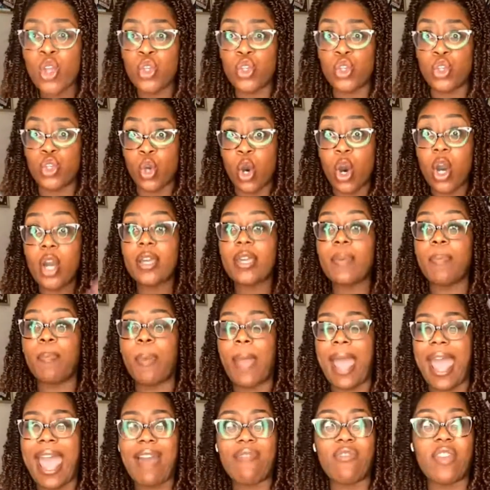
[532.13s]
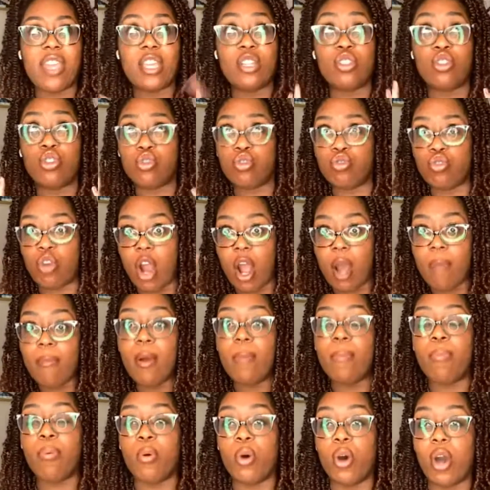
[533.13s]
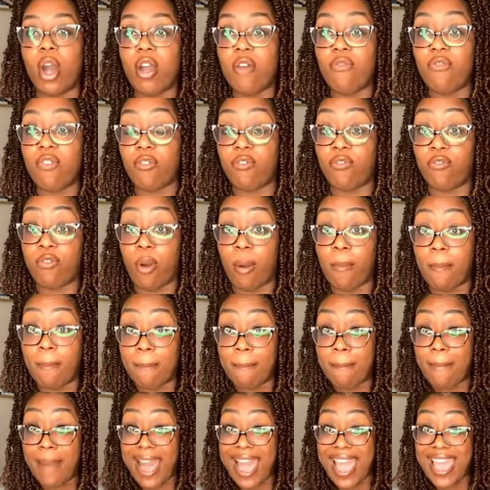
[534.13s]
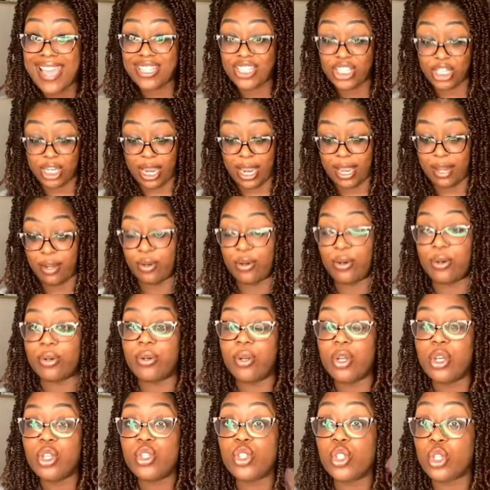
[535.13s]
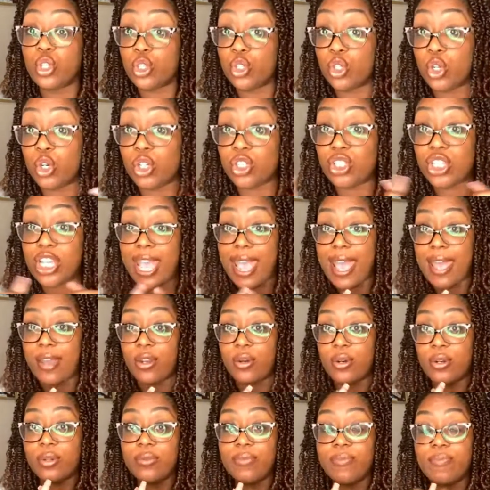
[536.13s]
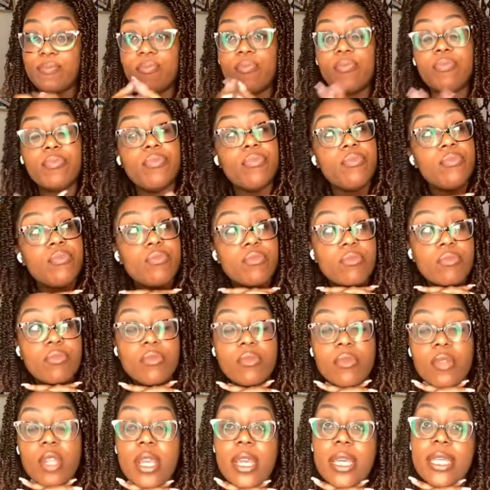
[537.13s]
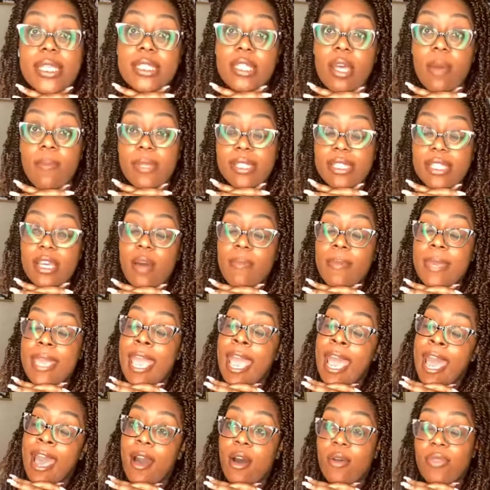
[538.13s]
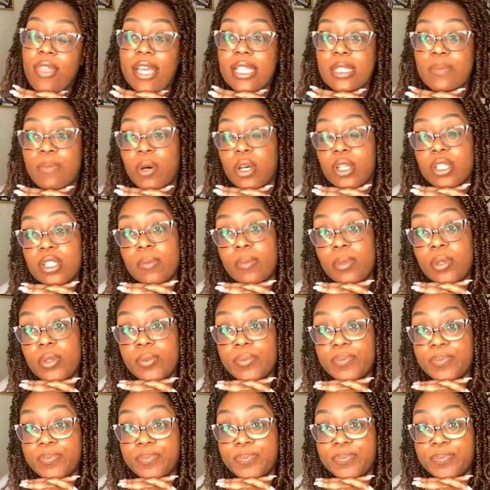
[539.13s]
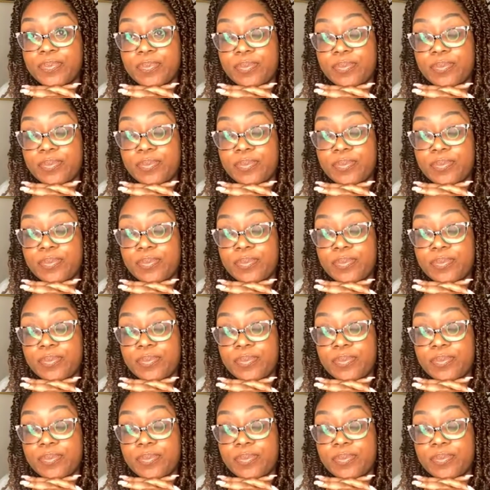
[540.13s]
you're having drama brought over from my channel to your channel. Can someone tell me how that's possible?